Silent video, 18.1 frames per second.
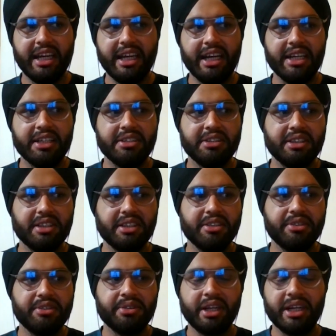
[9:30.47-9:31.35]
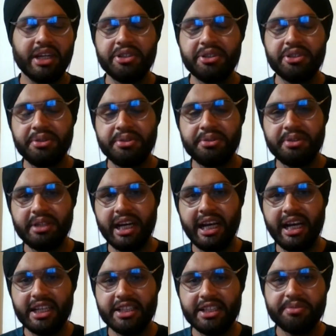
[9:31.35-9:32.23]
and try to do
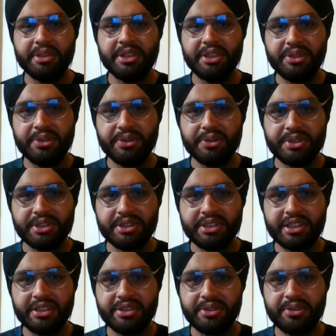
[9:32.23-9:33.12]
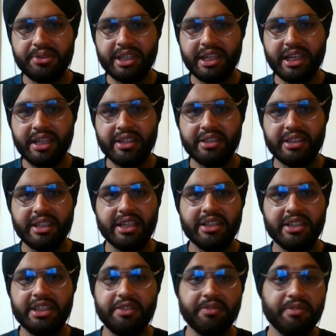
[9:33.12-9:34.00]
as many questions as you can.
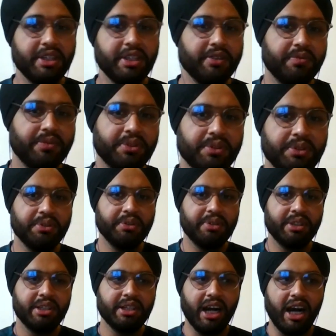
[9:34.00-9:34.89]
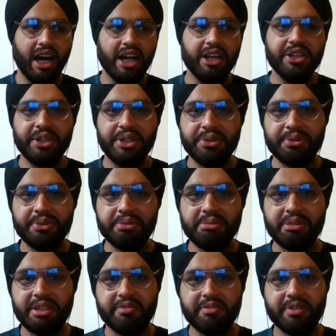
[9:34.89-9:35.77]
And even if you can't
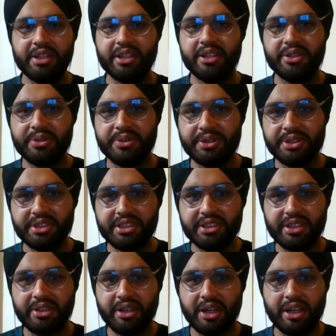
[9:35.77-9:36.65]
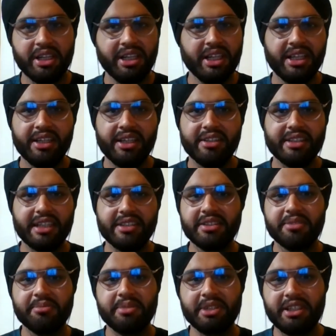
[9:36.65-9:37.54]
do difficult questions at all,
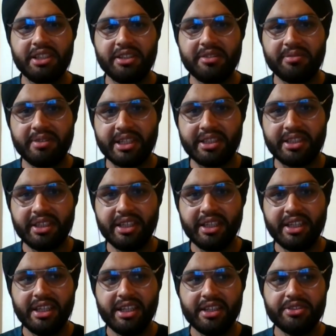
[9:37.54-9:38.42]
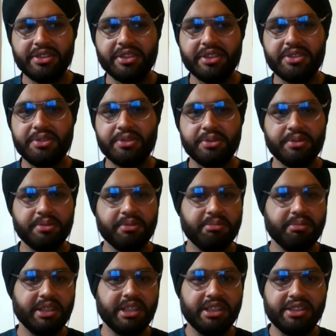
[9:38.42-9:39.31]
that's completely fine. Just
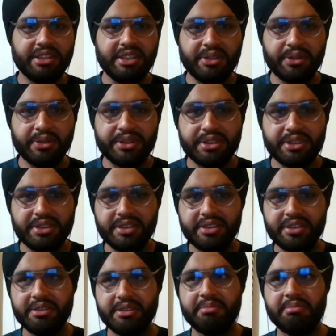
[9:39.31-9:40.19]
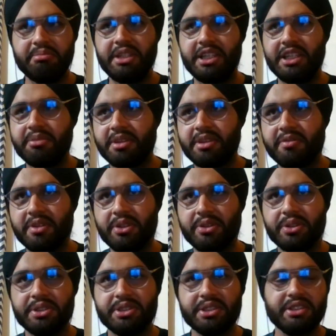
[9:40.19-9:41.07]
do easy questions, medium
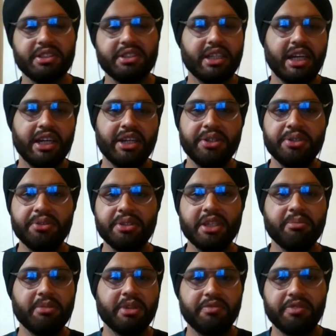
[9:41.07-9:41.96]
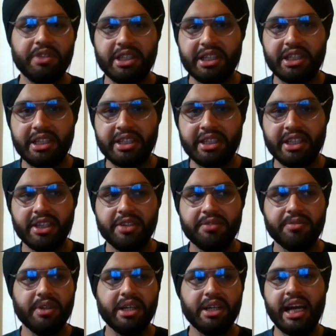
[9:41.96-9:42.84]
level questions, and do them every day
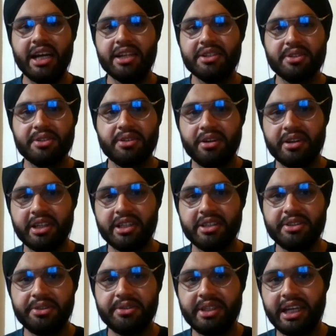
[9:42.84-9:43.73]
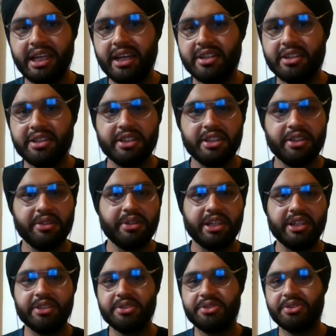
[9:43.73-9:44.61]
for as long as you can until you
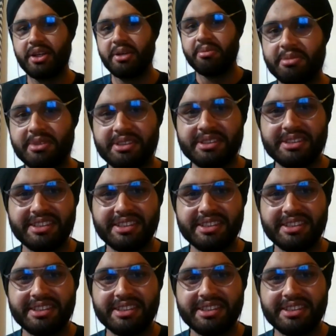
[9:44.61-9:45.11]
get a job.